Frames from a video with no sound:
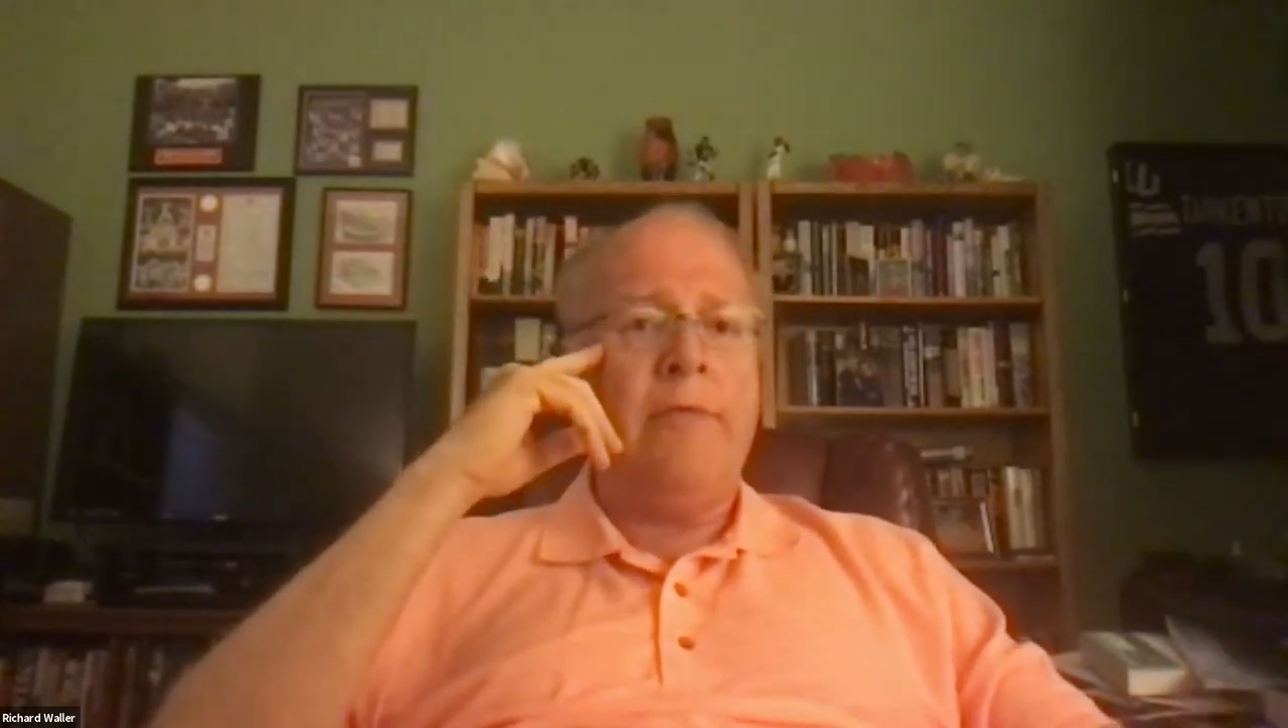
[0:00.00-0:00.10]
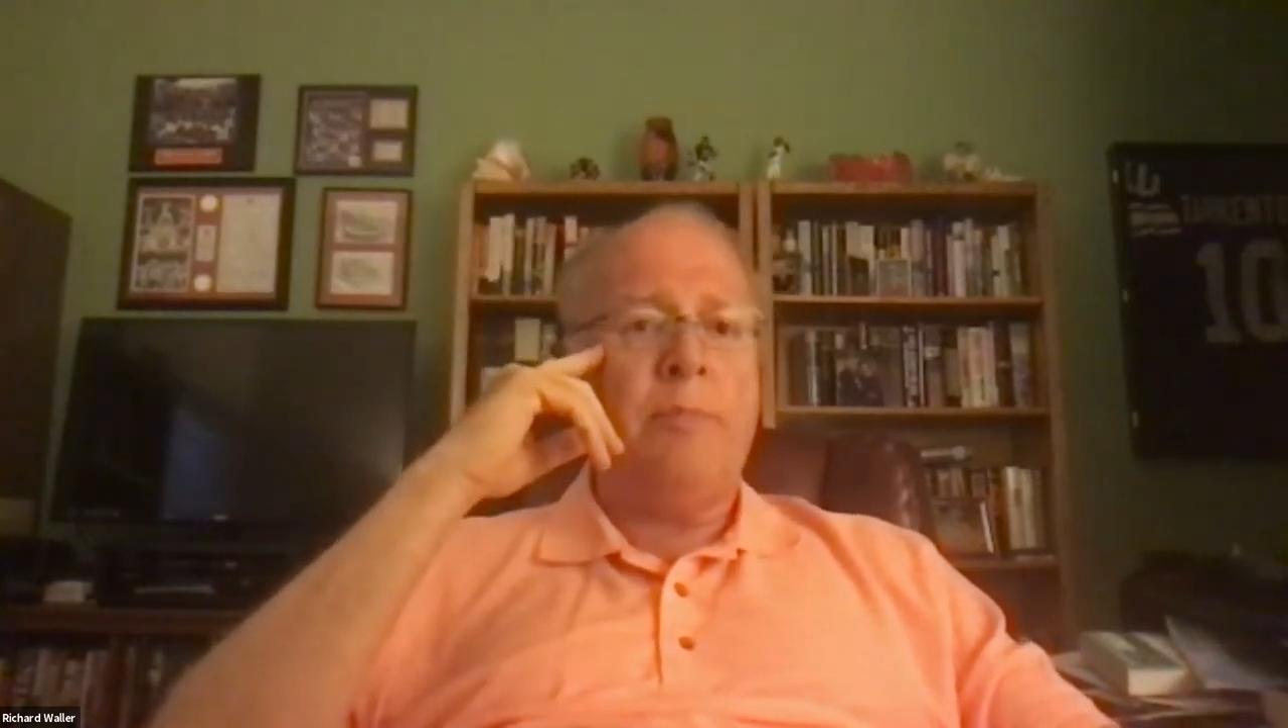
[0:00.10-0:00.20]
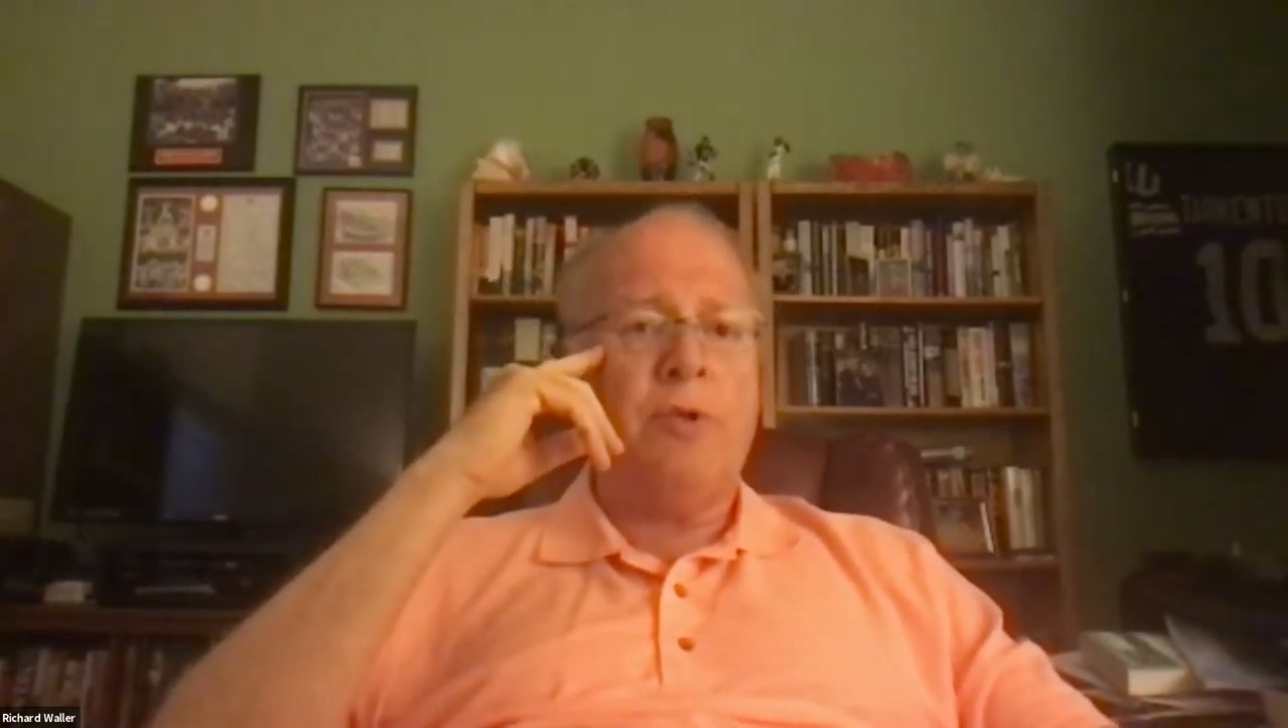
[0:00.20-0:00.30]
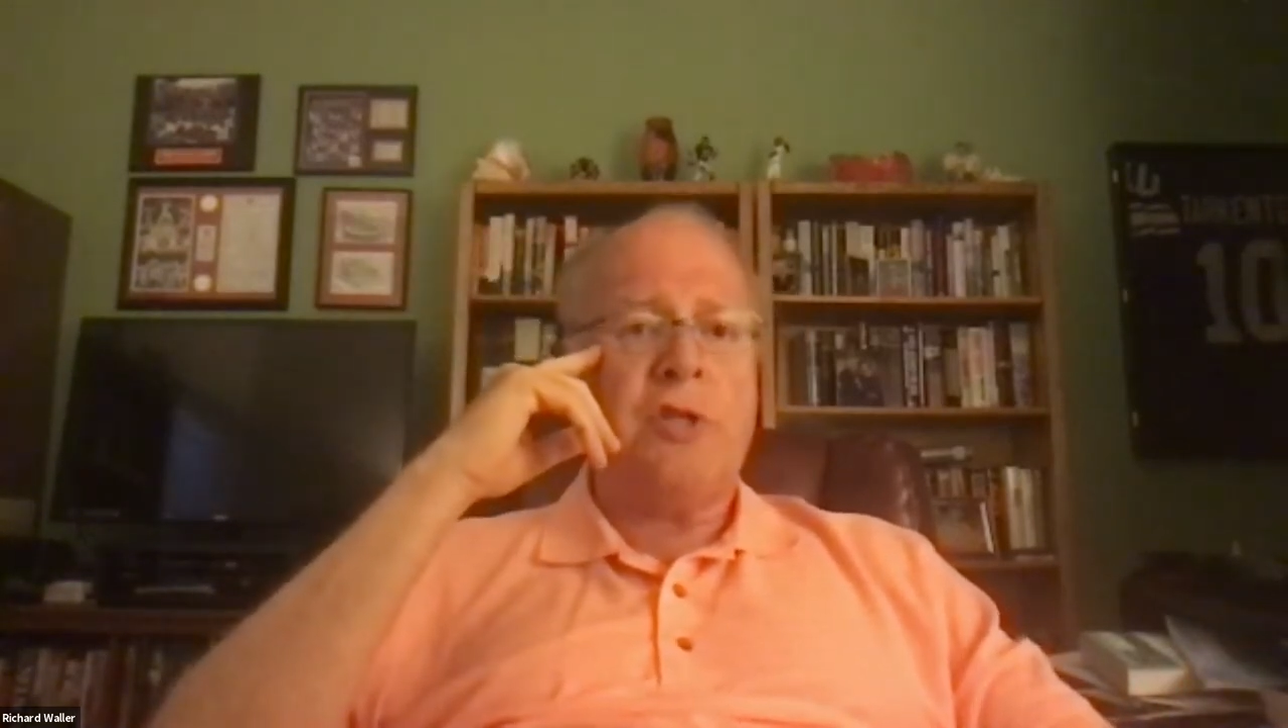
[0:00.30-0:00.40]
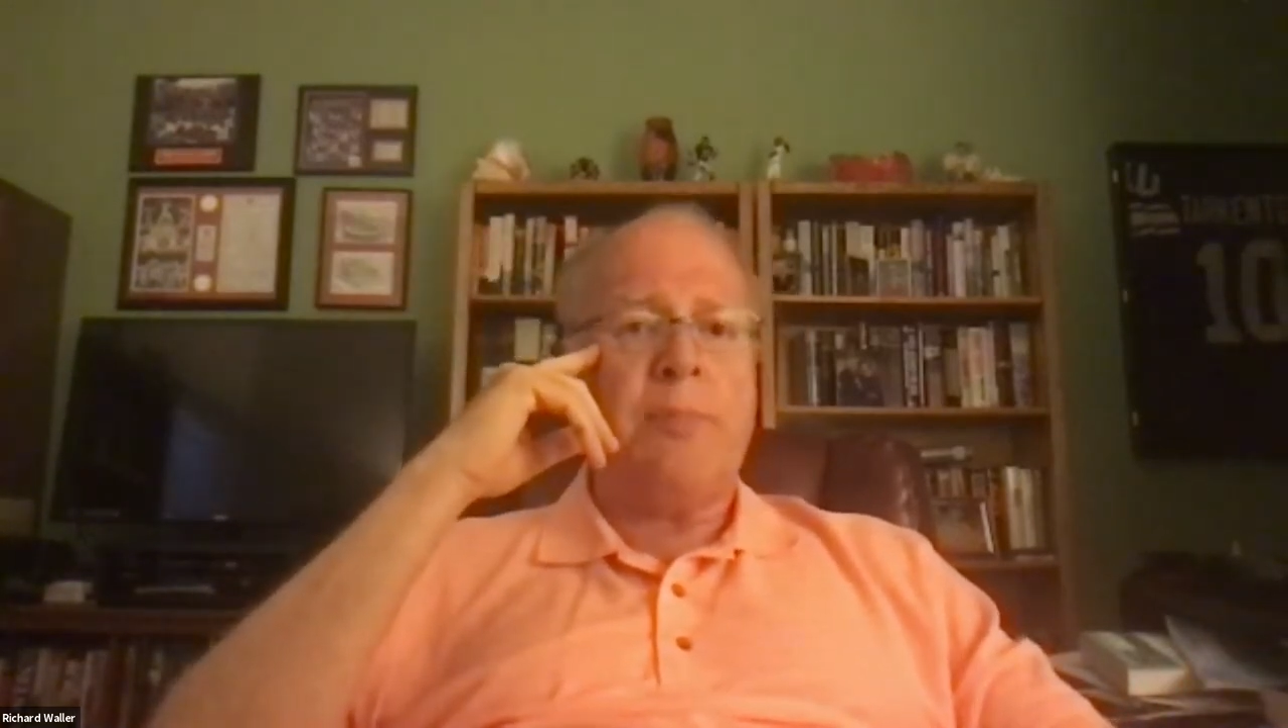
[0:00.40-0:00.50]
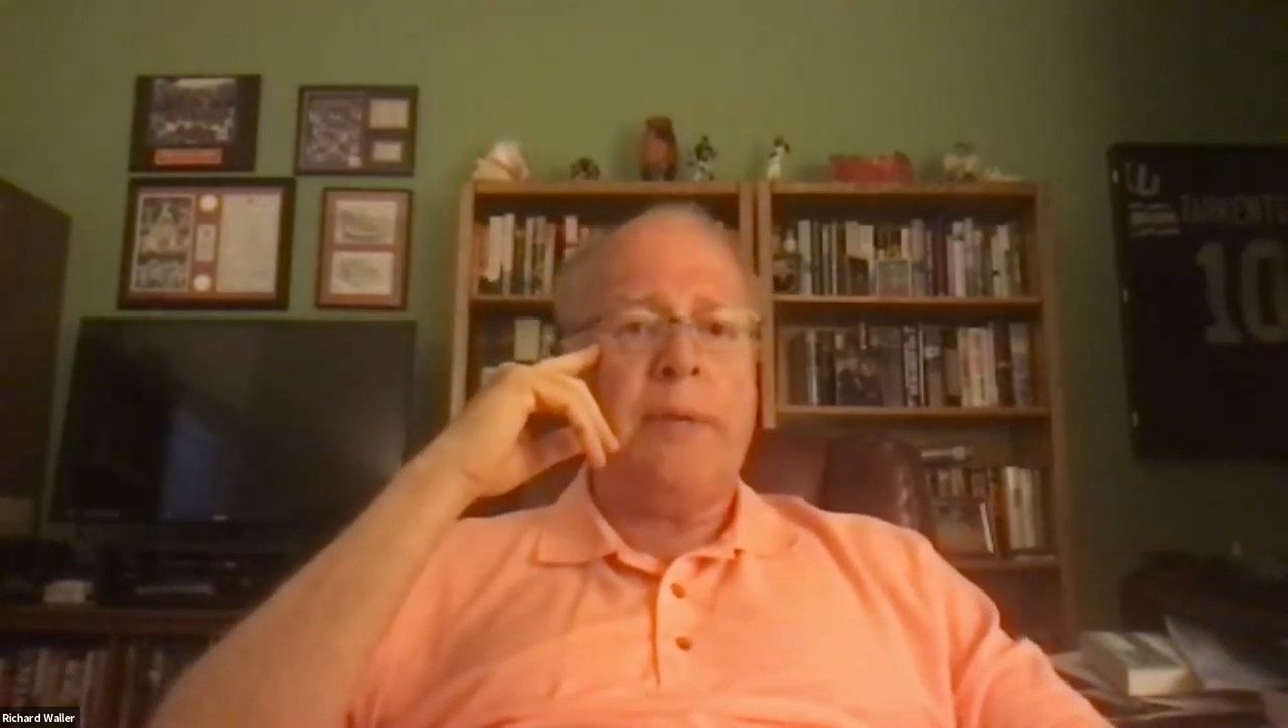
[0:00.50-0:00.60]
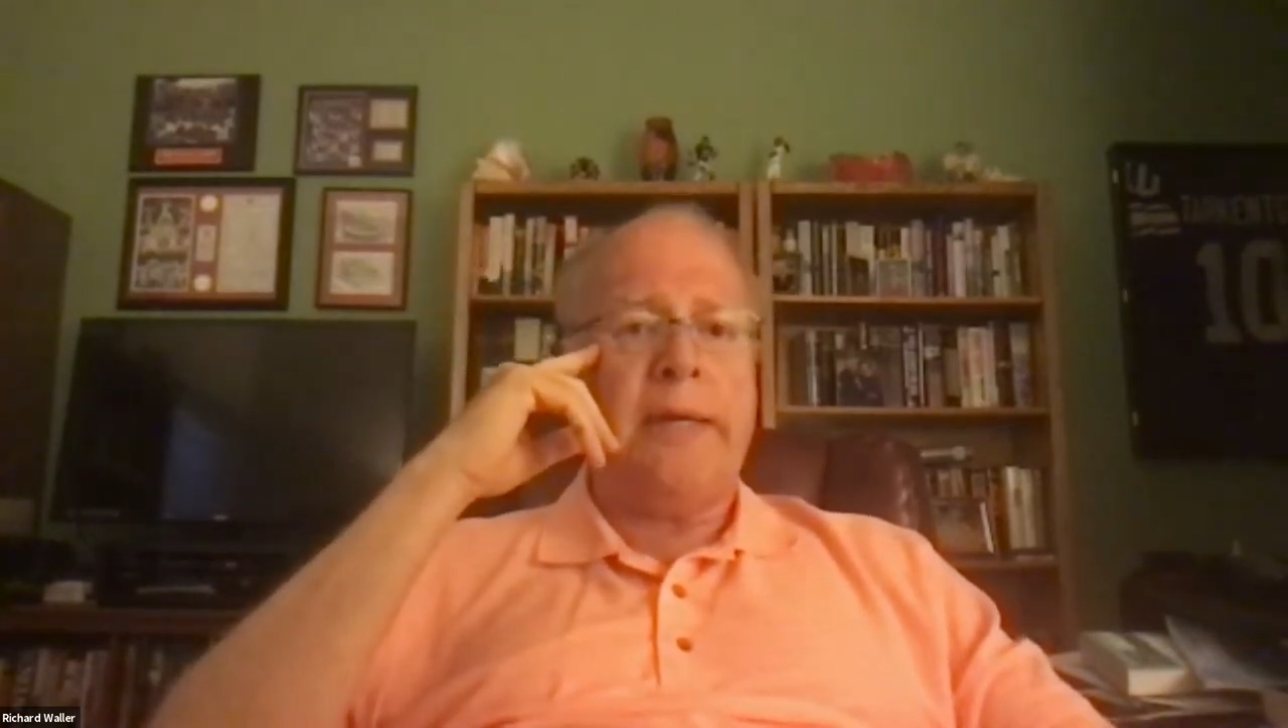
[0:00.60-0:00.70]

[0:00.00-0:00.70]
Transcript: the Principia